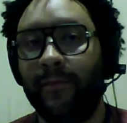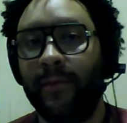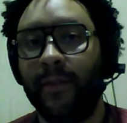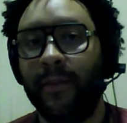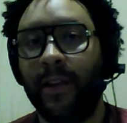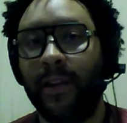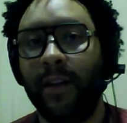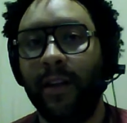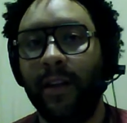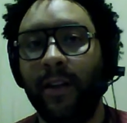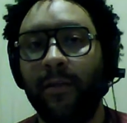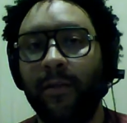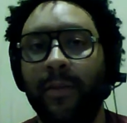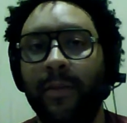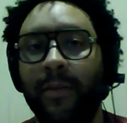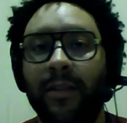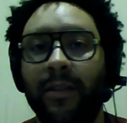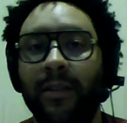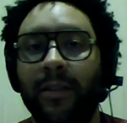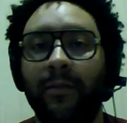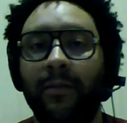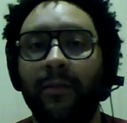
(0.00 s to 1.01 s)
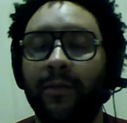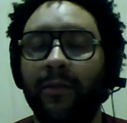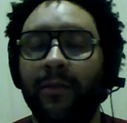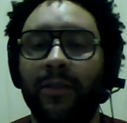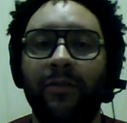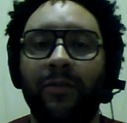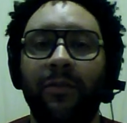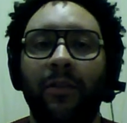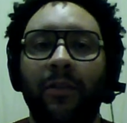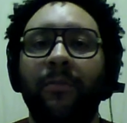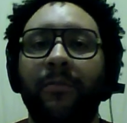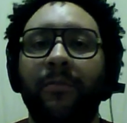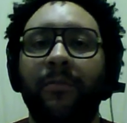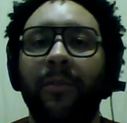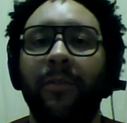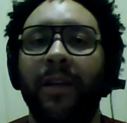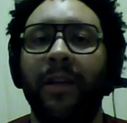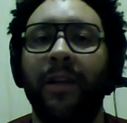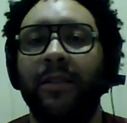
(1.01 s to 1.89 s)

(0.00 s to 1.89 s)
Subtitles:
Okay, we'll make sure we have a strong base.